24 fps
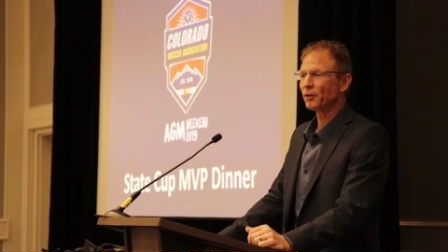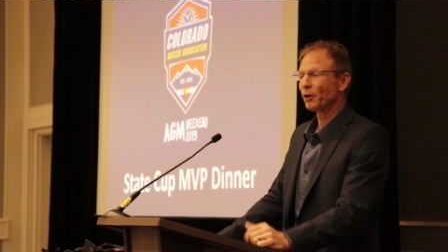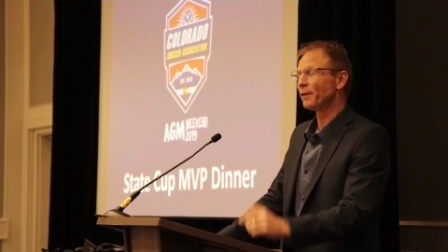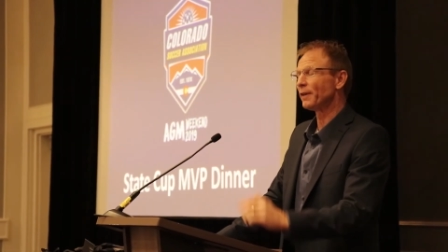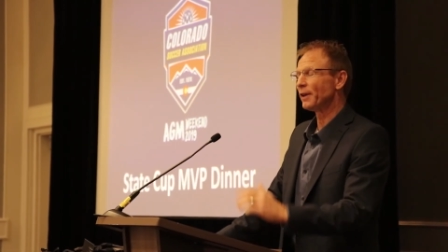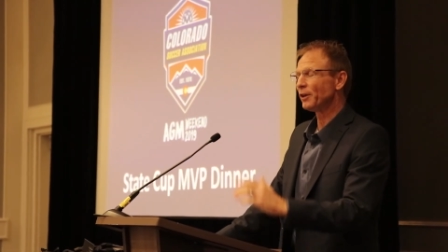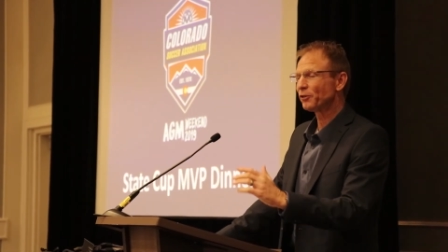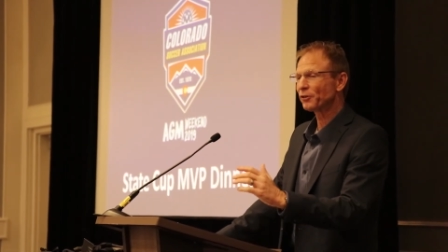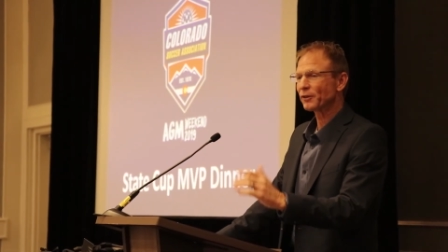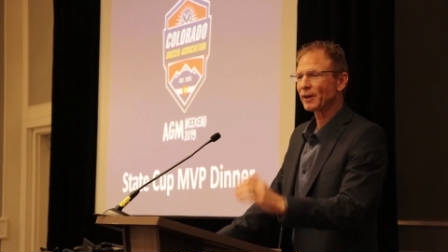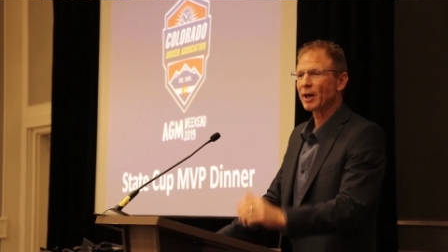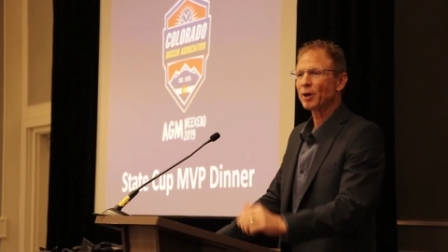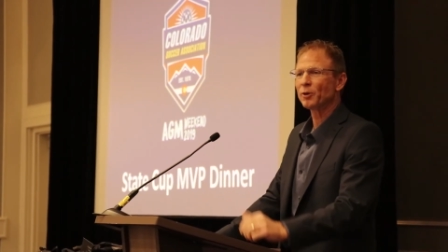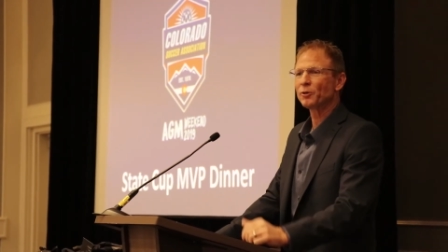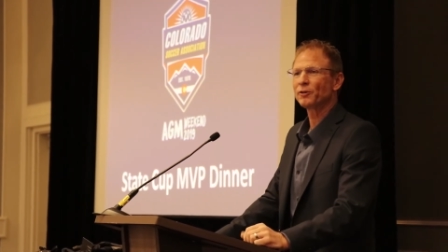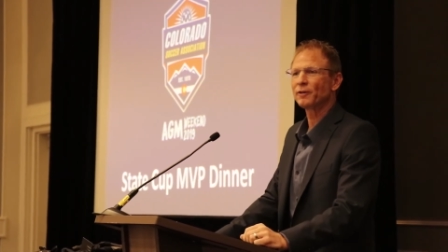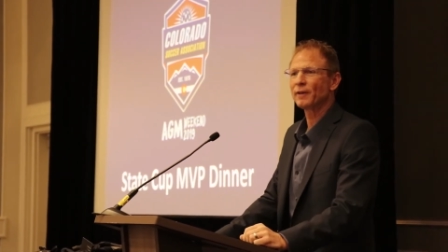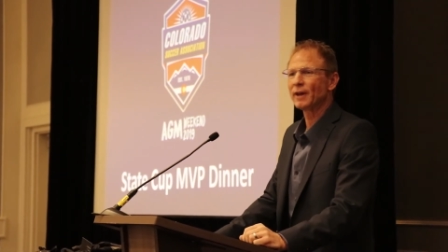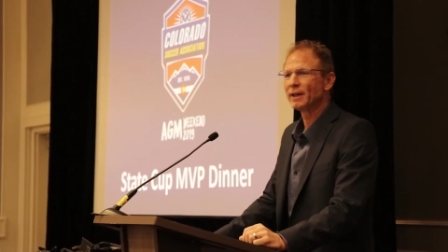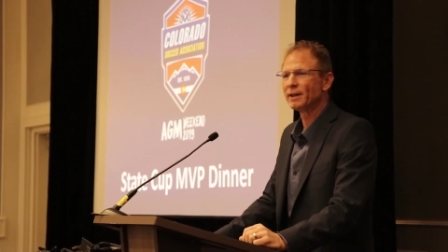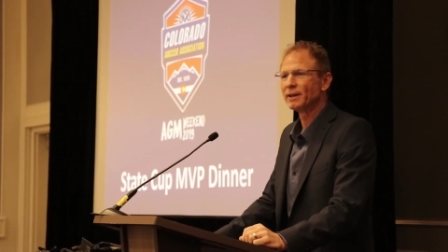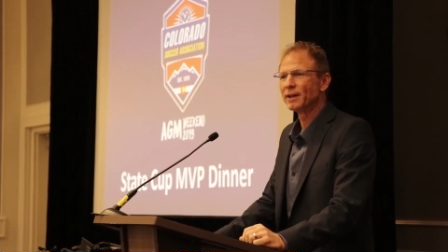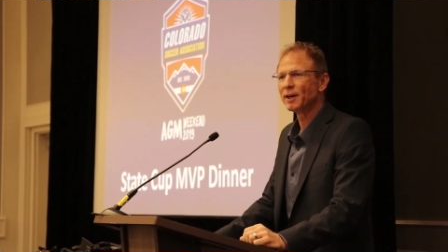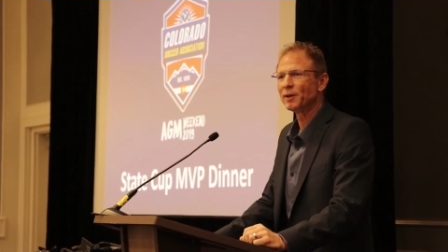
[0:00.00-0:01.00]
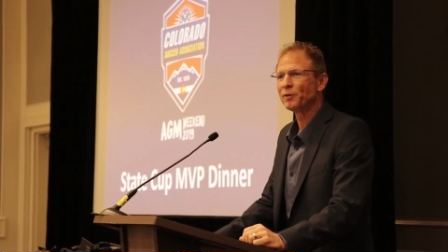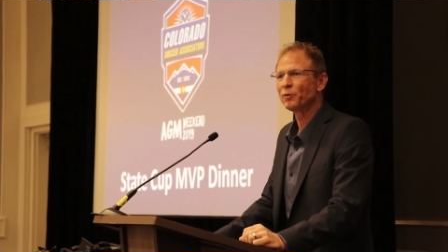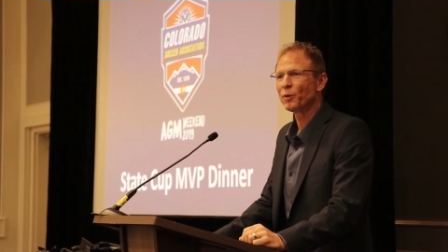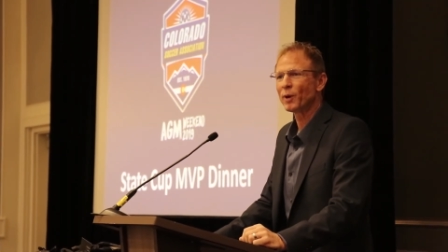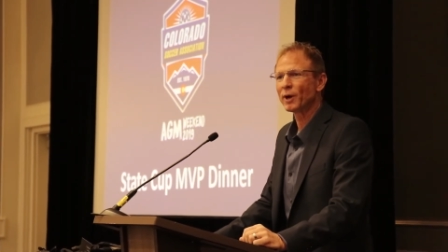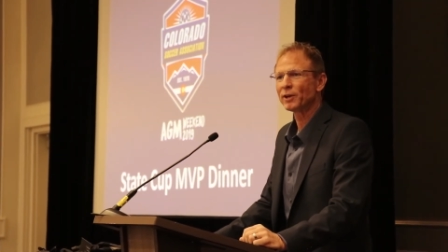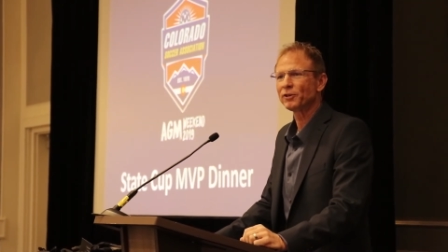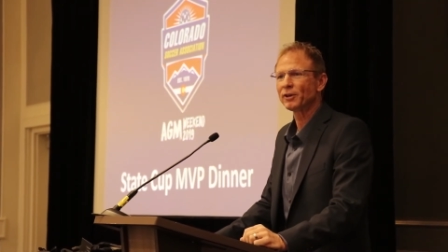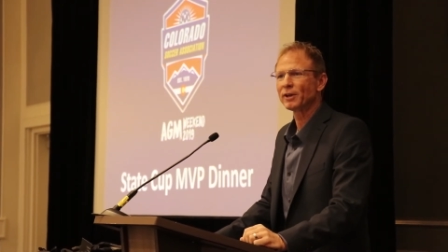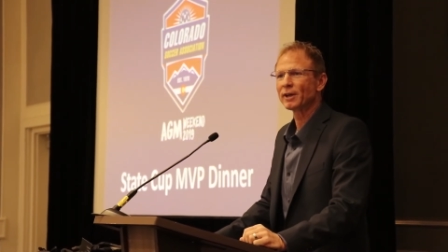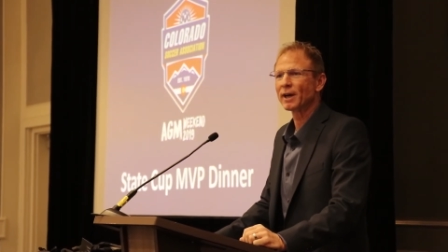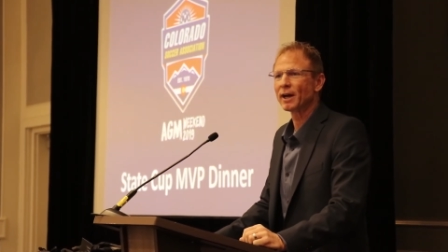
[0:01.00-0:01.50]
or these scouts, they love
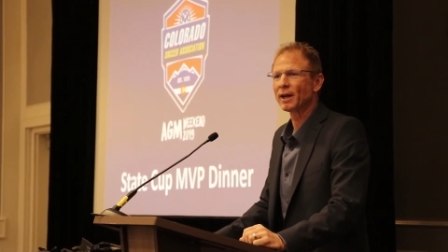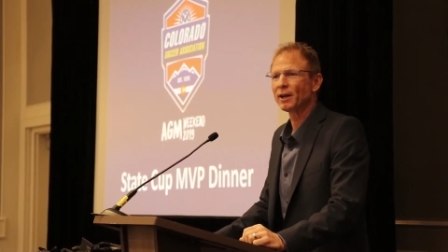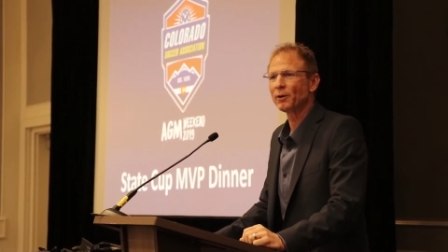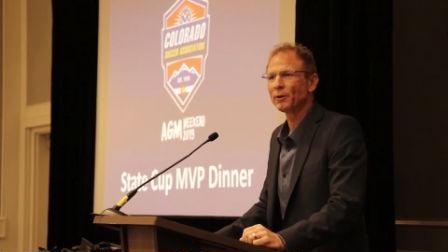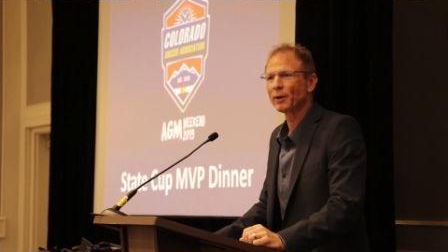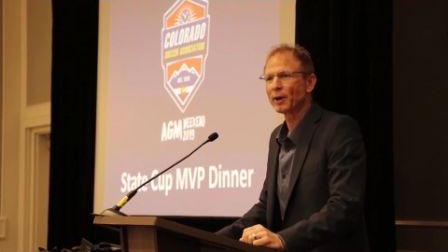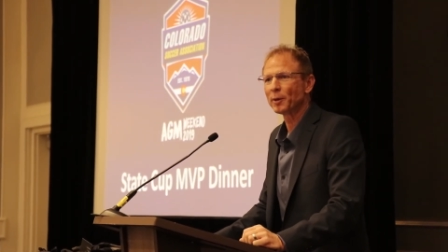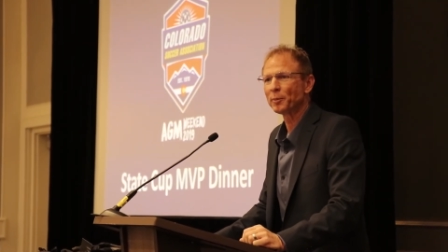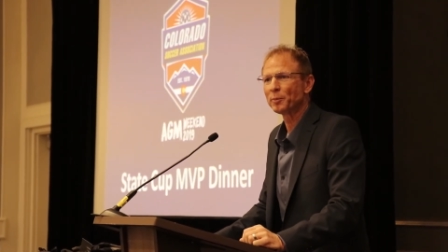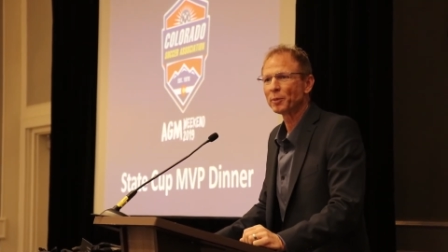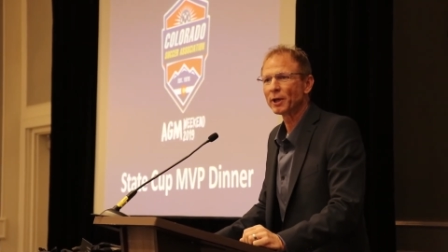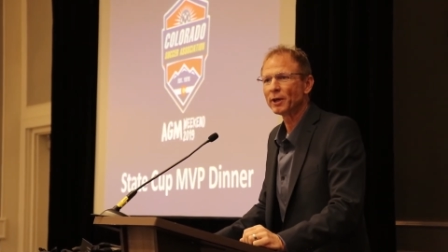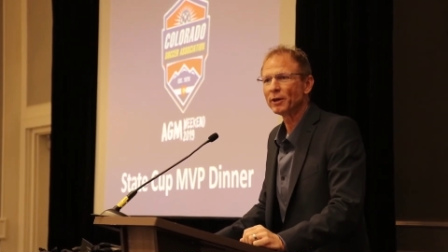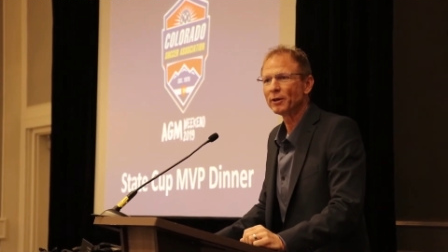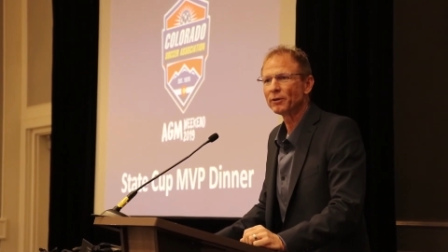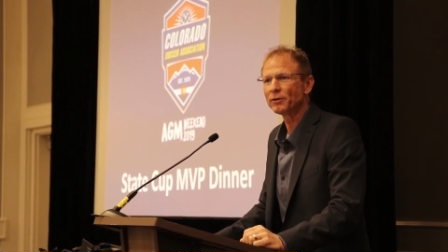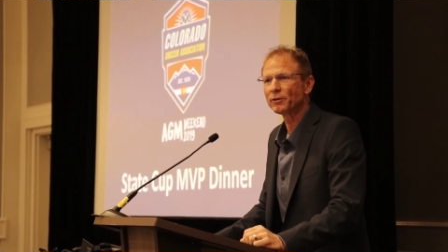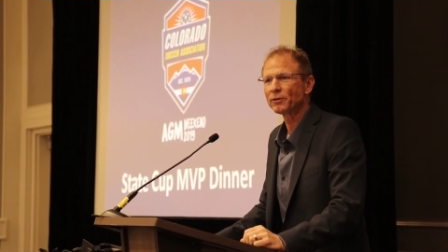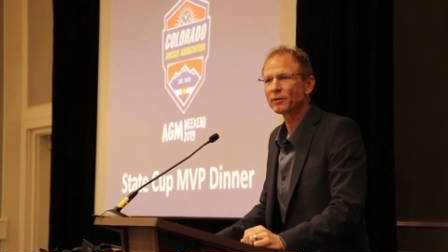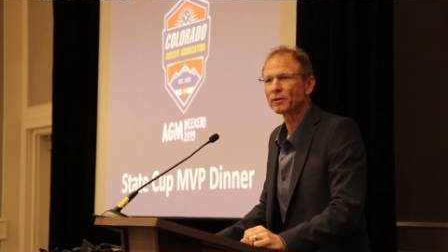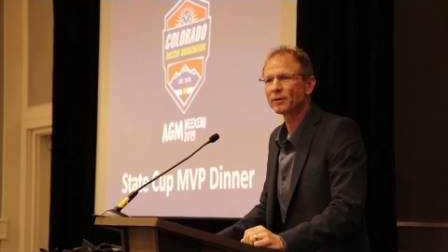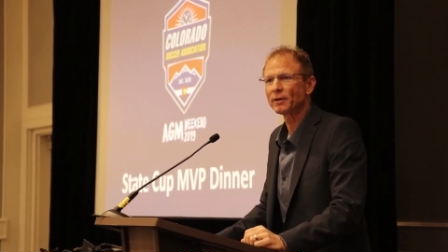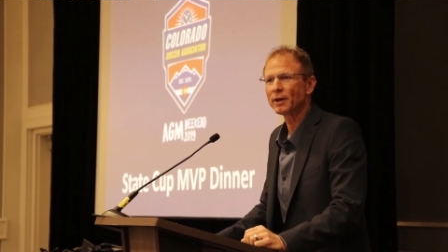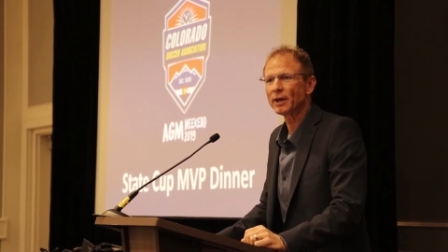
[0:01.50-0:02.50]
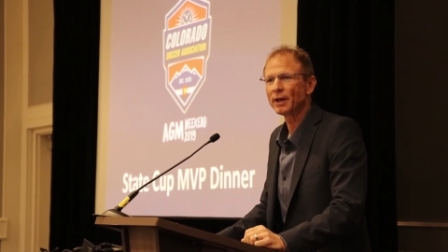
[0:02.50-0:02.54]
watching Colorado players.